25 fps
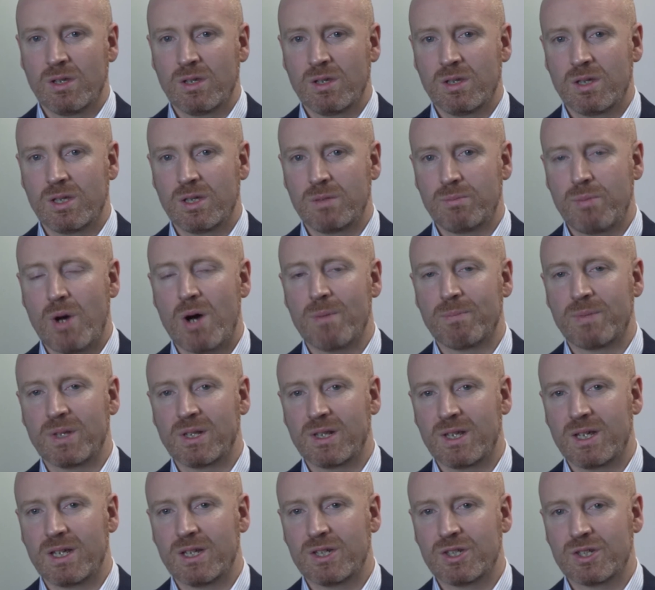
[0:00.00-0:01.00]
the
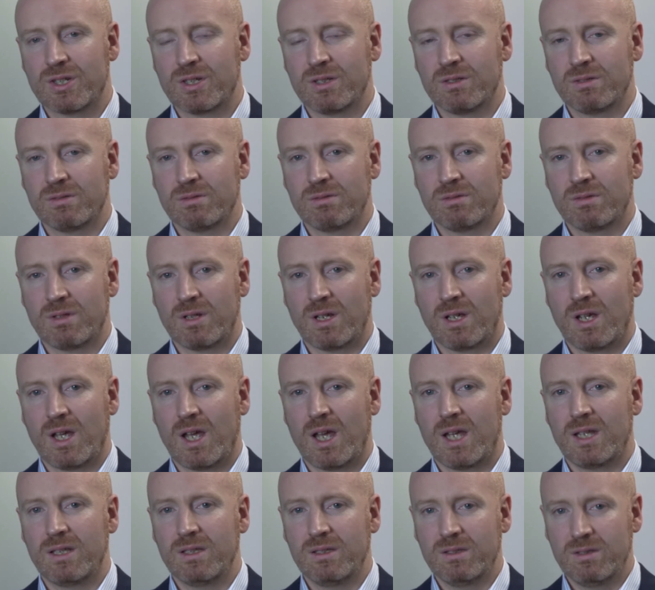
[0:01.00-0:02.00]
population
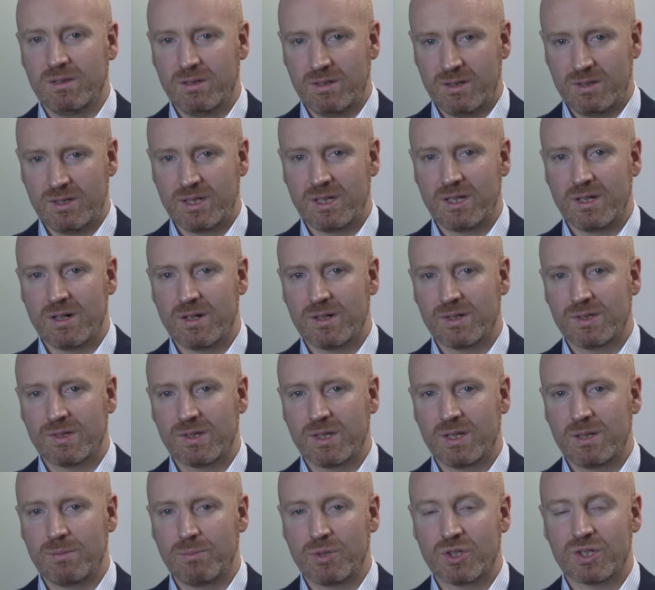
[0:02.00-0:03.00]
in the
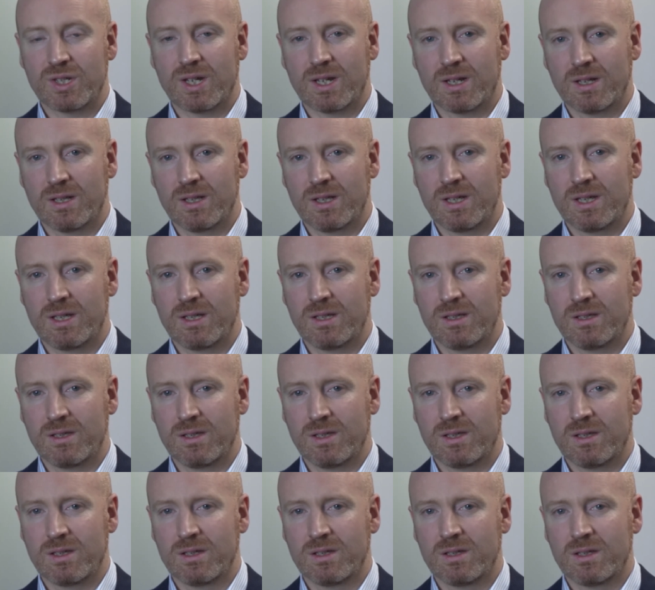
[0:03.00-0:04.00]
DRC, particularly
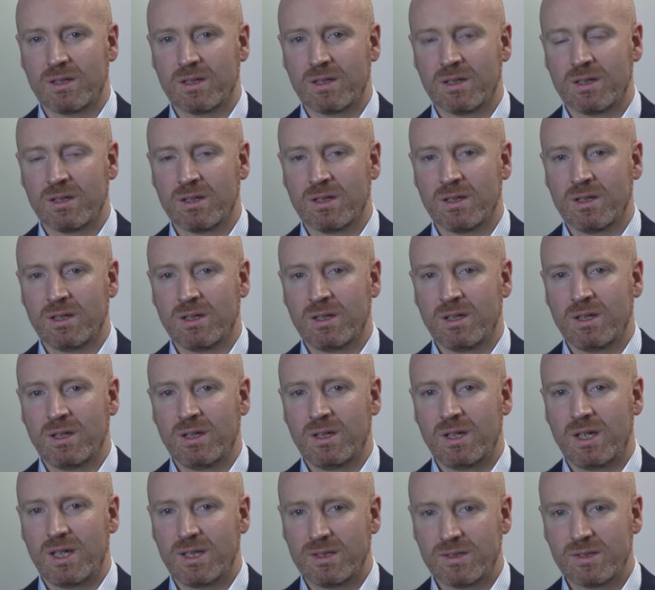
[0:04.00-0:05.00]
the
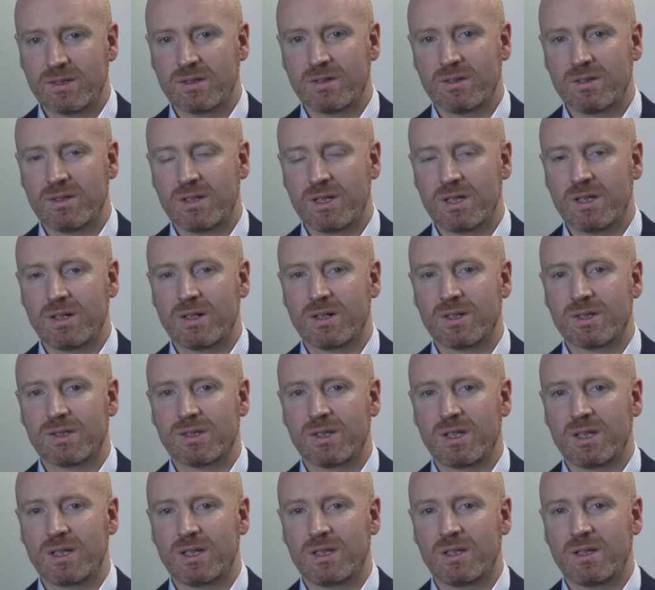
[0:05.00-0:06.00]
Eastern
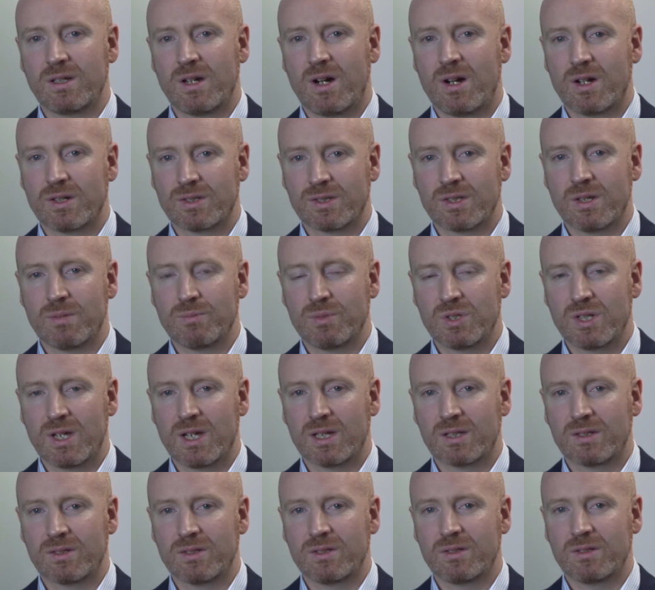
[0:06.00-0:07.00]
DRC, are
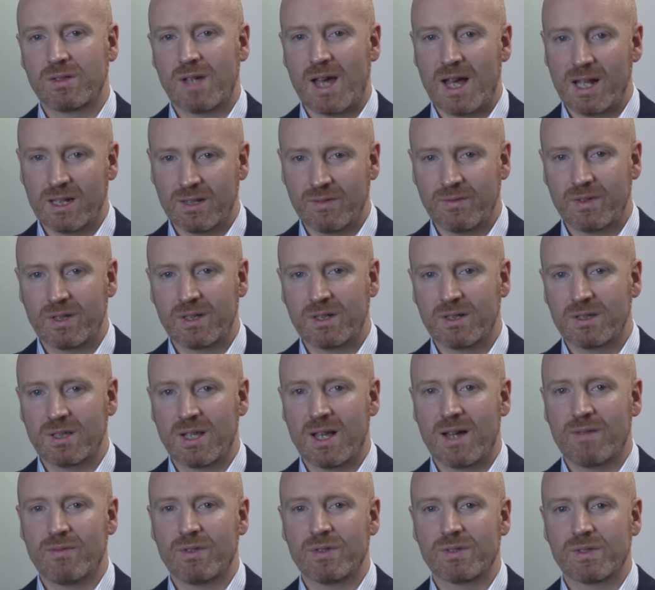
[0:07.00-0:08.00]
subject to elevated
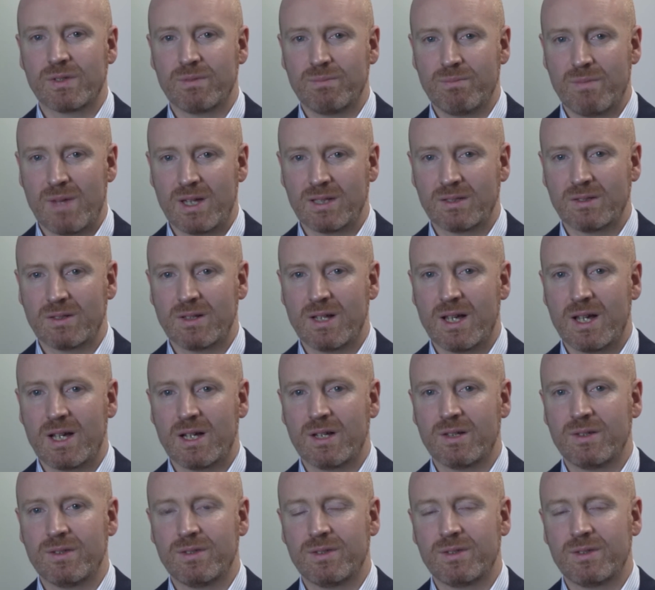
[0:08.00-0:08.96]
levels of mental health